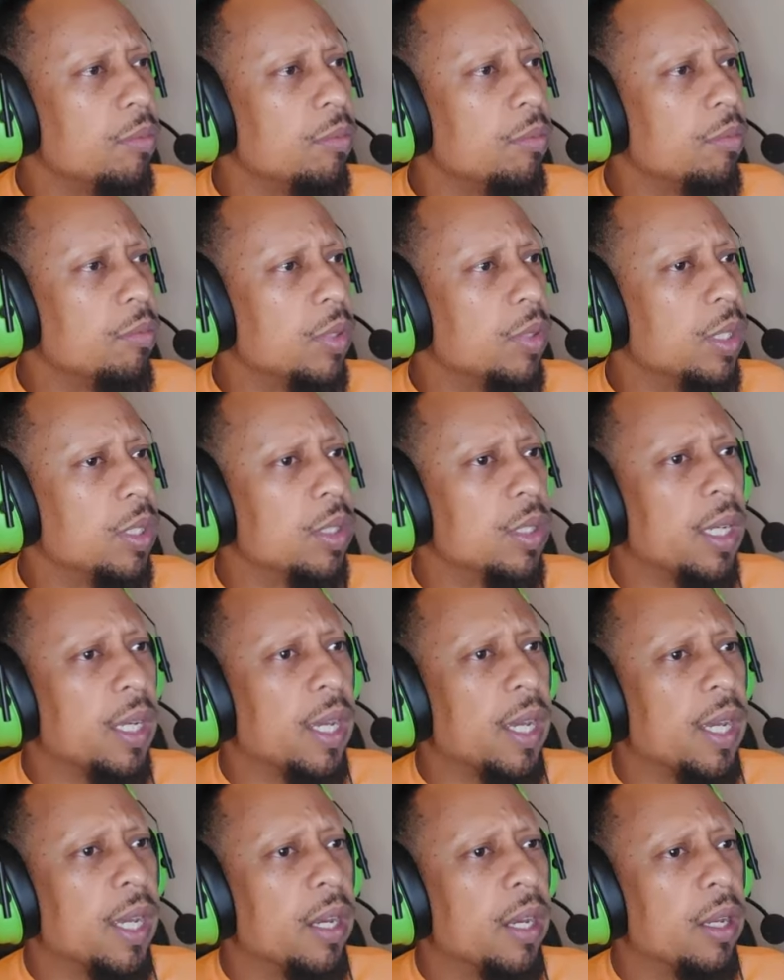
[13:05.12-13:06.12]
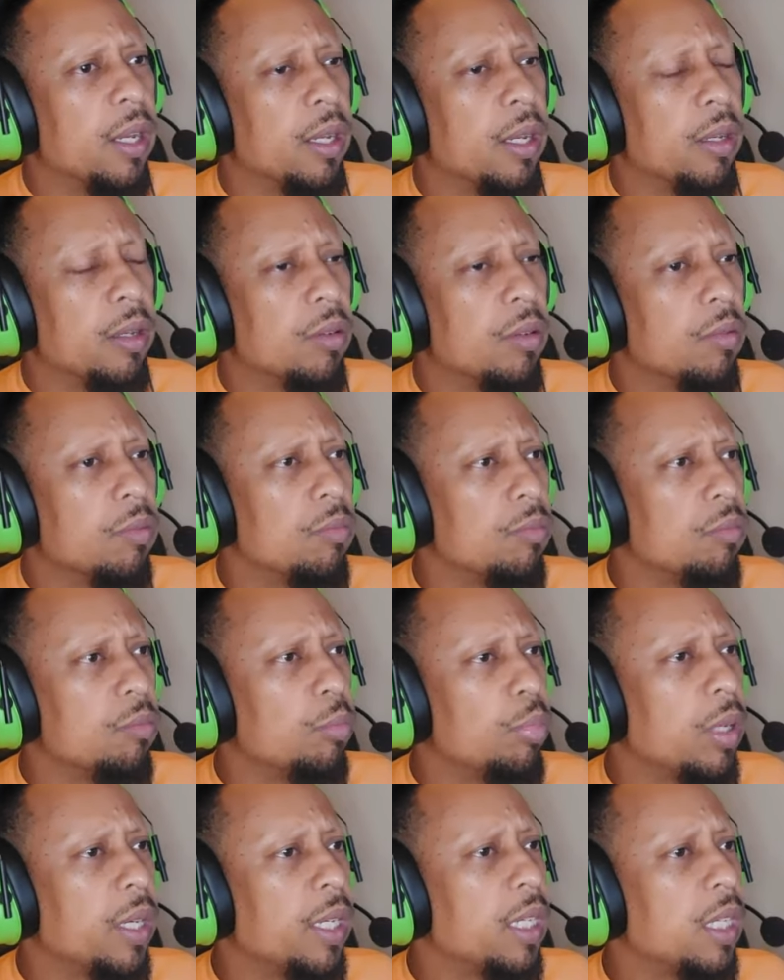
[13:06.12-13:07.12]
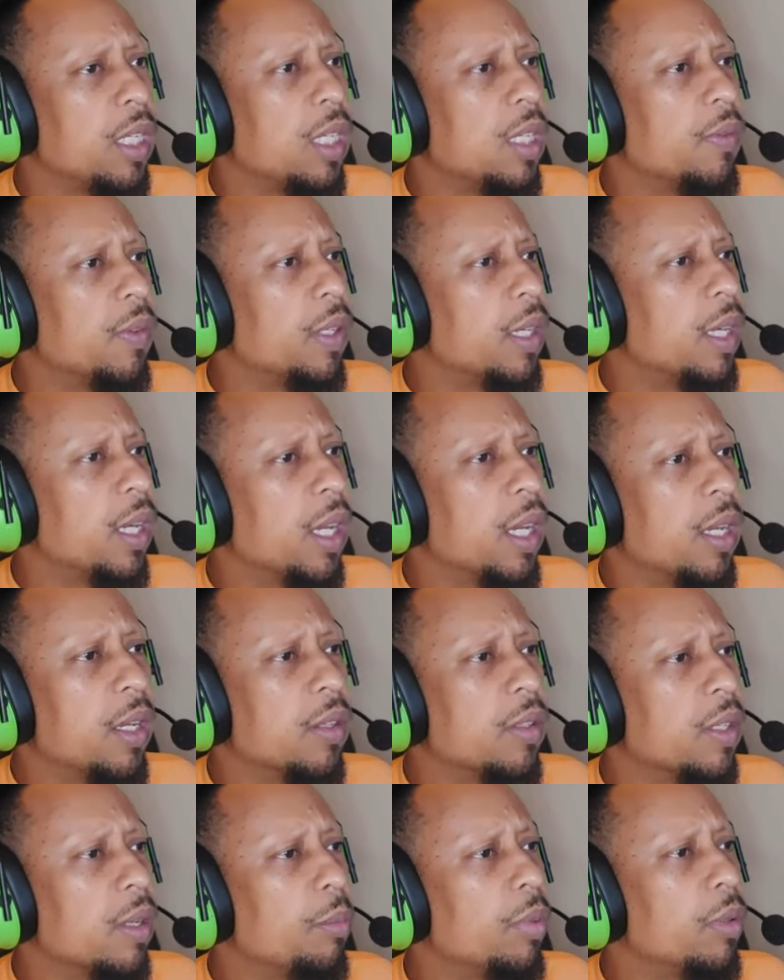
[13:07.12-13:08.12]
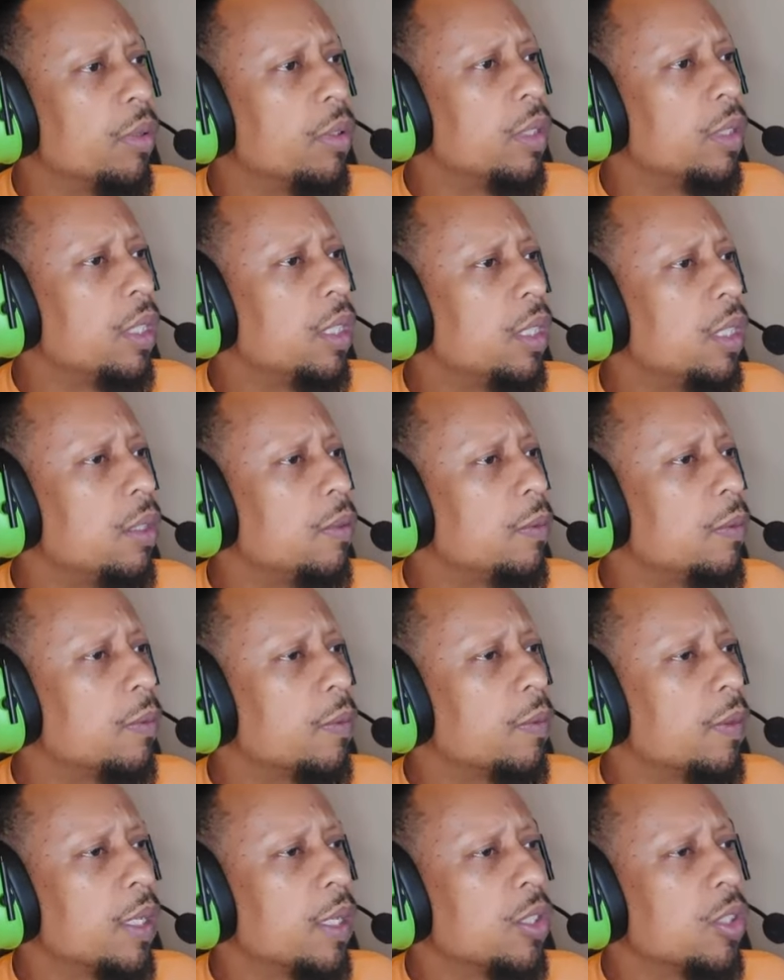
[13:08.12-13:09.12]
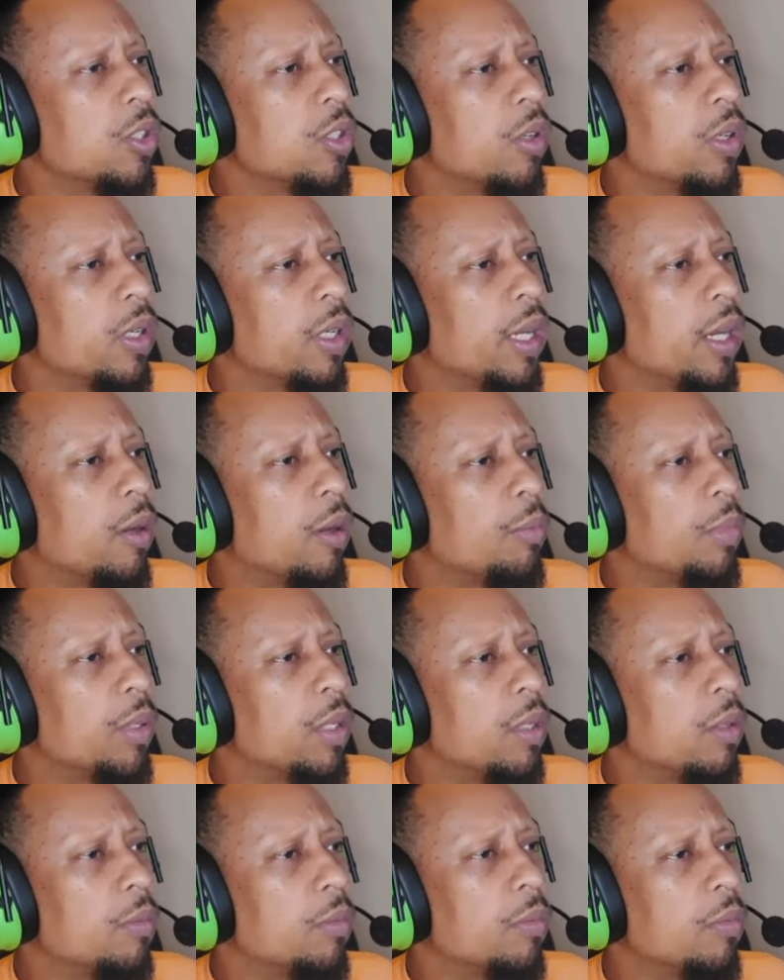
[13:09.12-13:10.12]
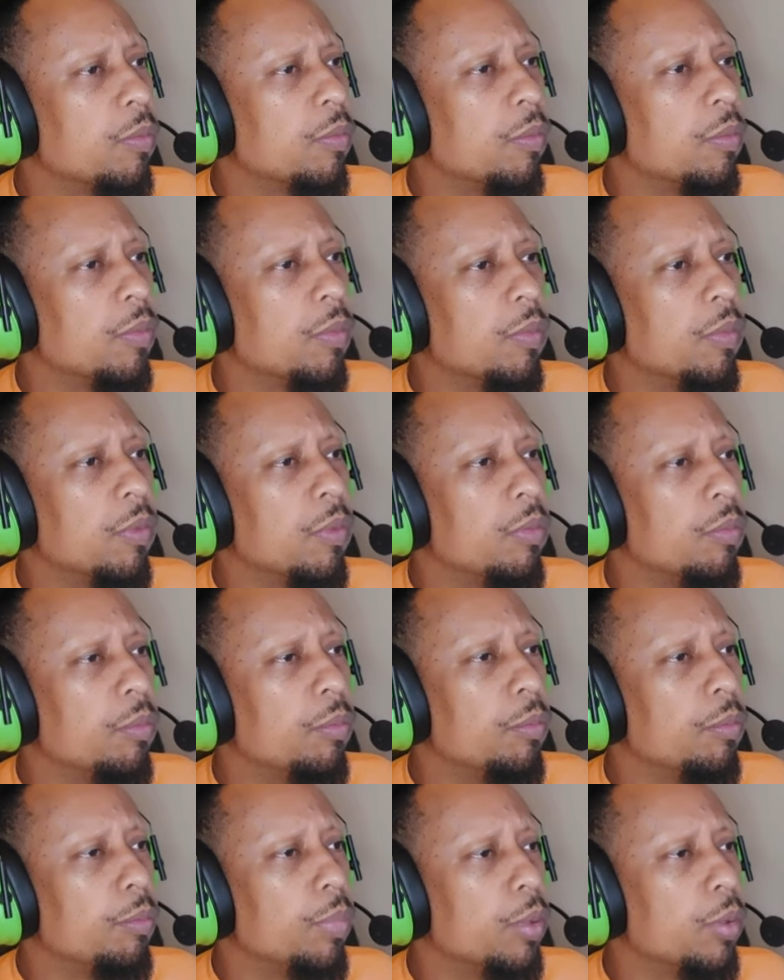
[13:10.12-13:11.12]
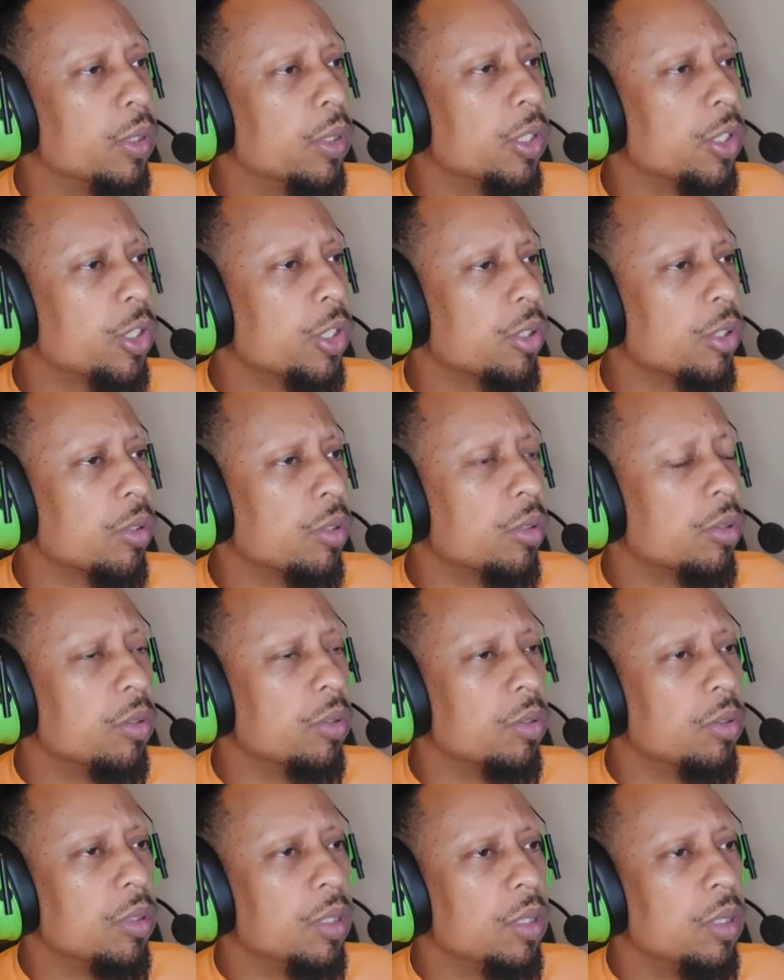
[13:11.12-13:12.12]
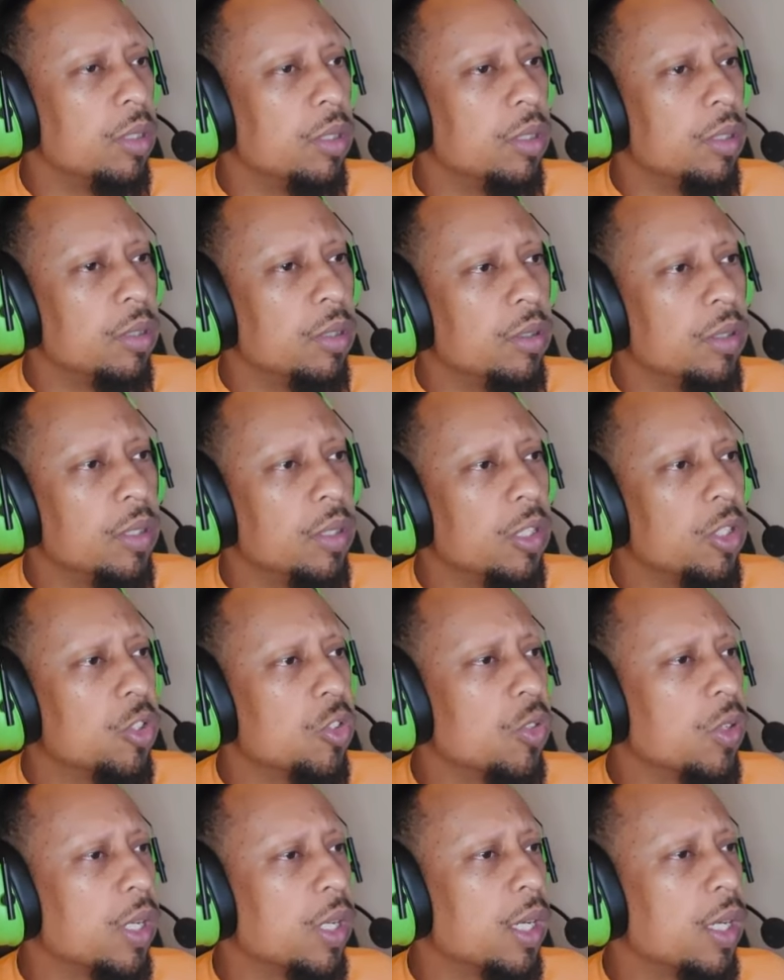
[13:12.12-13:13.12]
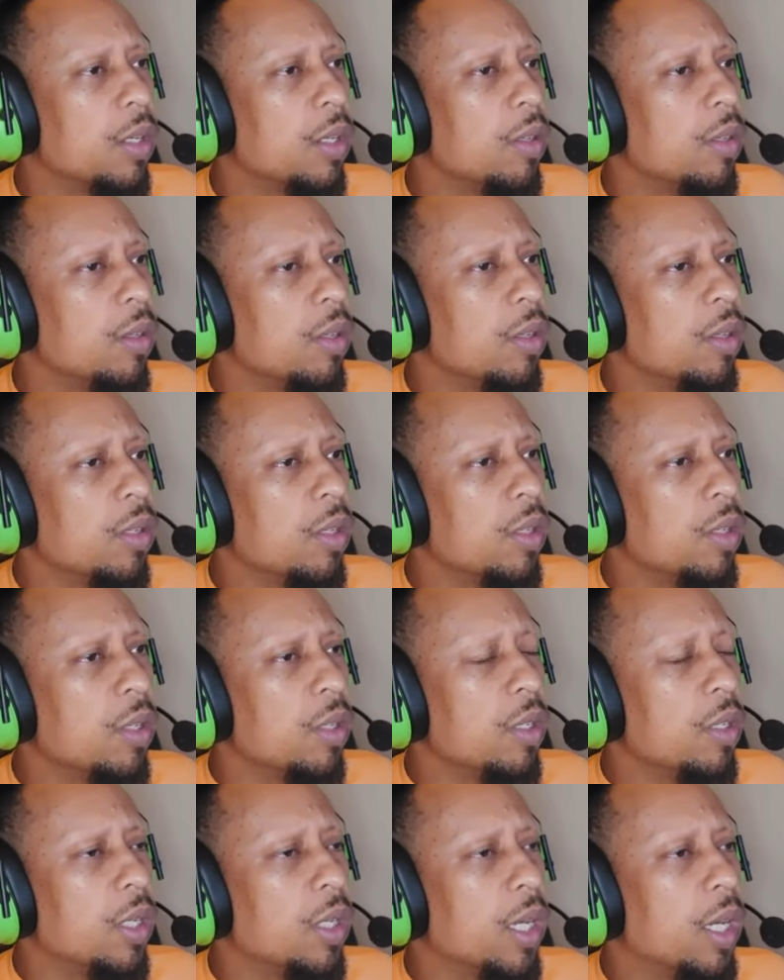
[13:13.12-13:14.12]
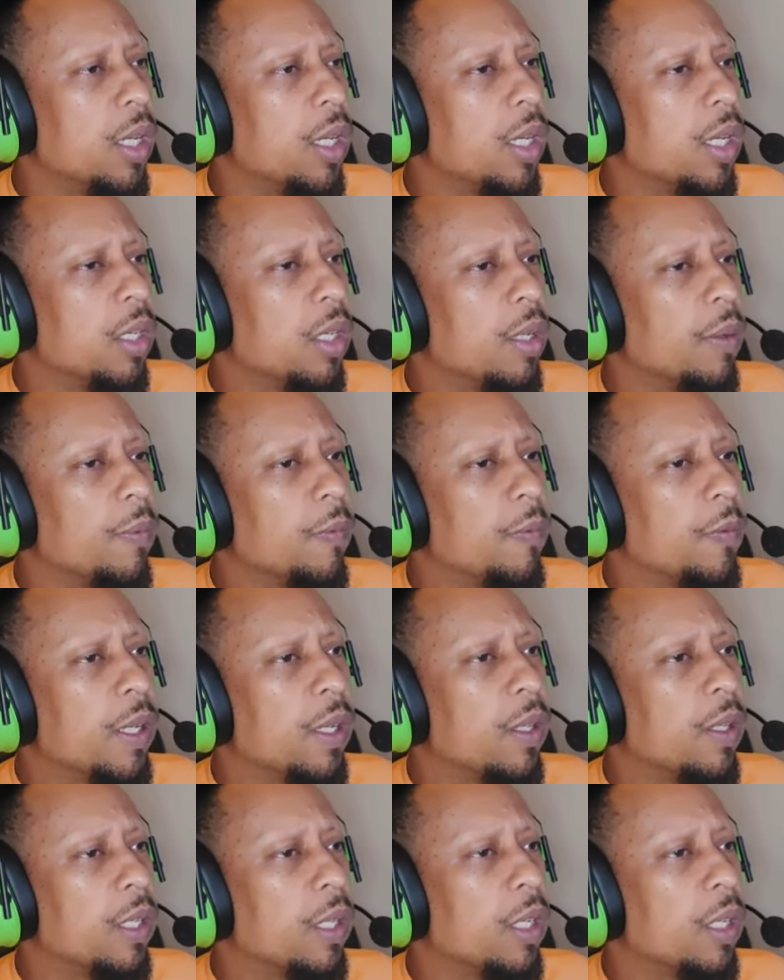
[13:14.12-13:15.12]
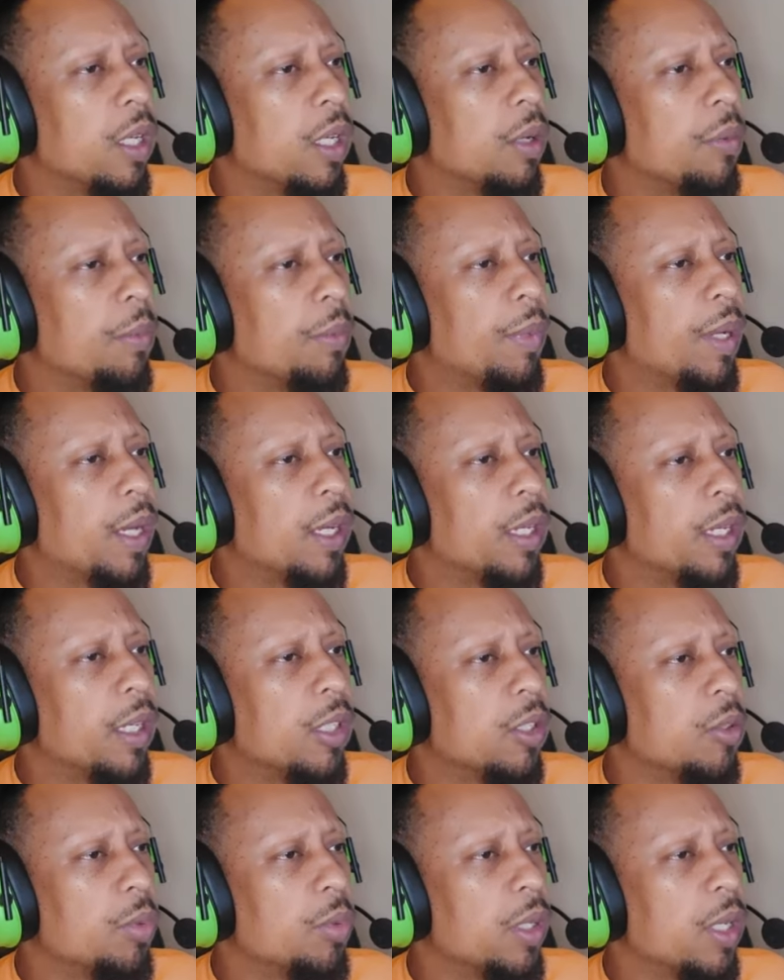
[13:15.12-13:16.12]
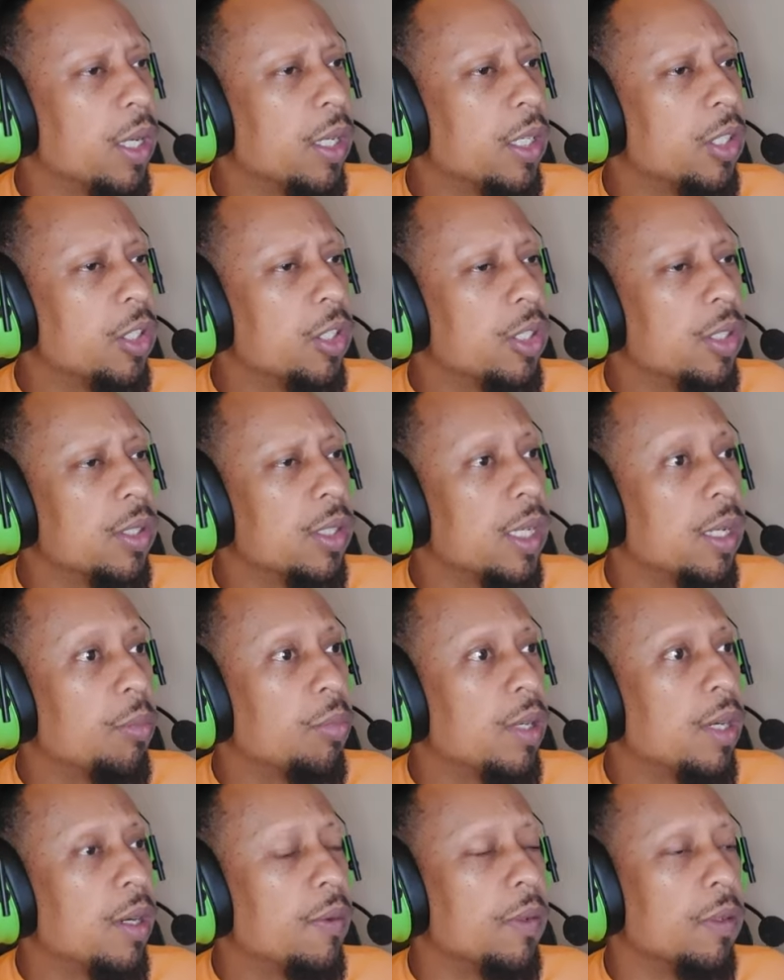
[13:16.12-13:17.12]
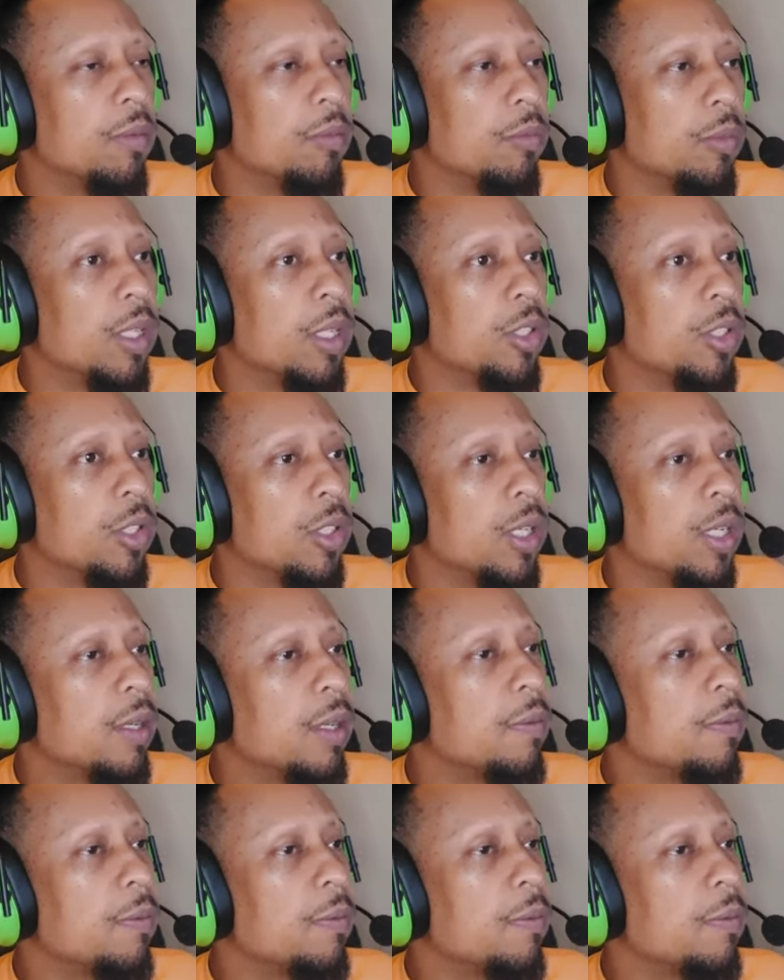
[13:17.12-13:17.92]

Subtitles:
this day I had a break-even day because I believe I started out being bullish in this trade, and it ended up failing and coming back against me, and I didn't take profit when I should have,